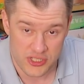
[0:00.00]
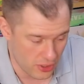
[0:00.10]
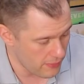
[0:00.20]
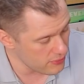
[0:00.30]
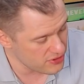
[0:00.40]

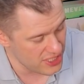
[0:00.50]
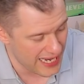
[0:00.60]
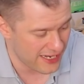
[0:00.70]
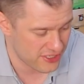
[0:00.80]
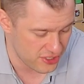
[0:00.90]
So most of the
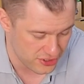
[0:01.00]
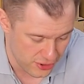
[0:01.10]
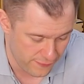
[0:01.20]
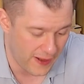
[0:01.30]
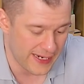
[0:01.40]
actions,
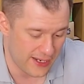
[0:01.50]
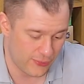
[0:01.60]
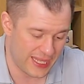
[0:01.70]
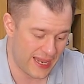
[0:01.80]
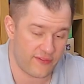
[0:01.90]
you find that
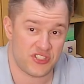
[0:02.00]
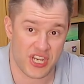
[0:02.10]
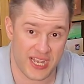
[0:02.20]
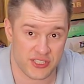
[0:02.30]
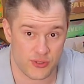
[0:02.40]
when they have a
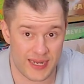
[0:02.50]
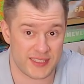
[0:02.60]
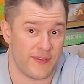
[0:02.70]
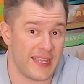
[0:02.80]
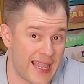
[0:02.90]
chance to
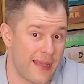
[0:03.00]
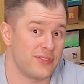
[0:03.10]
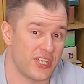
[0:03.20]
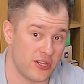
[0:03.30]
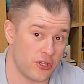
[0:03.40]
activate that
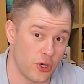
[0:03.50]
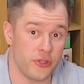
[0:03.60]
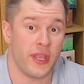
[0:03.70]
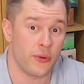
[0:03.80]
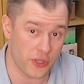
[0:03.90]
particular
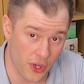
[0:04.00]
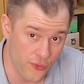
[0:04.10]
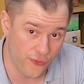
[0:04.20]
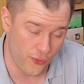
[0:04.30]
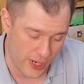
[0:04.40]
god, they'll
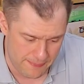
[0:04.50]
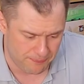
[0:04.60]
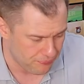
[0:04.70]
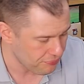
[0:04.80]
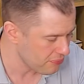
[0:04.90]
go for it,
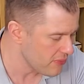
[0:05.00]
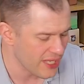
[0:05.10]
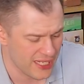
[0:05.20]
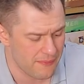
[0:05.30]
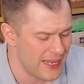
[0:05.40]

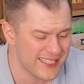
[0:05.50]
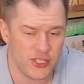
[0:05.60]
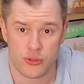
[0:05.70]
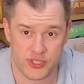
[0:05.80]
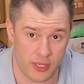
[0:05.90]
and it makes
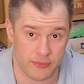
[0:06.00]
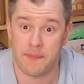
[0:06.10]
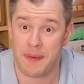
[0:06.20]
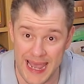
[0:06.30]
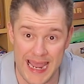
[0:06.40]
the
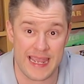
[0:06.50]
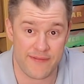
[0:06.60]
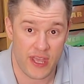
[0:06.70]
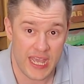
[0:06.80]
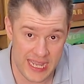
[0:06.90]
autumner
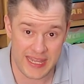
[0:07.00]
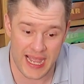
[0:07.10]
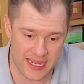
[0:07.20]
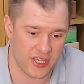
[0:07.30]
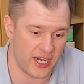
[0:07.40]
behave in
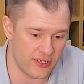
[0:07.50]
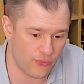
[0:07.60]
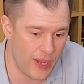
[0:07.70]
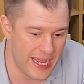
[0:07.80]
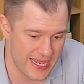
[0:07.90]
that kind
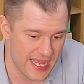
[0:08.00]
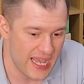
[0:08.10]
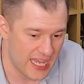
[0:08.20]
of way.